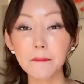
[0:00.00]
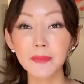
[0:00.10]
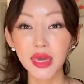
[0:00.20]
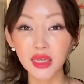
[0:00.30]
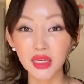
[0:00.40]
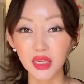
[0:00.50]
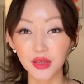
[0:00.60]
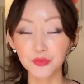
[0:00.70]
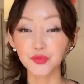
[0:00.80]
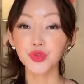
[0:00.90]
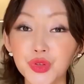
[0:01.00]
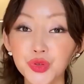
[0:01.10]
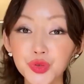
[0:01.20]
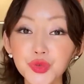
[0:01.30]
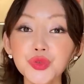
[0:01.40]
making
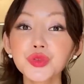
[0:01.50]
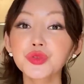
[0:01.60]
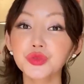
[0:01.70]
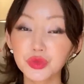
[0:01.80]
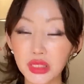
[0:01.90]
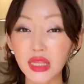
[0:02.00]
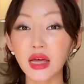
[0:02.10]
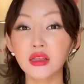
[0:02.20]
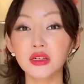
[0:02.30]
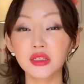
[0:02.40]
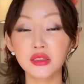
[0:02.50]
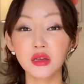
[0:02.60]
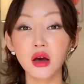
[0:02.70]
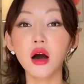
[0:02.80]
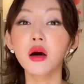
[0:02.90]
$2 to
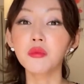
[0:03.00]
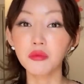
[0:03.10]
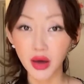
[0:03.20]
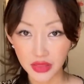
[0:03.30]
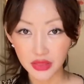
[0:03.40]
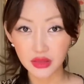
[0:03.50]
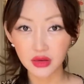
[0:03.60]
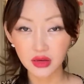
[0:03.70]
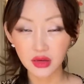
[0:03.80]
$3 a month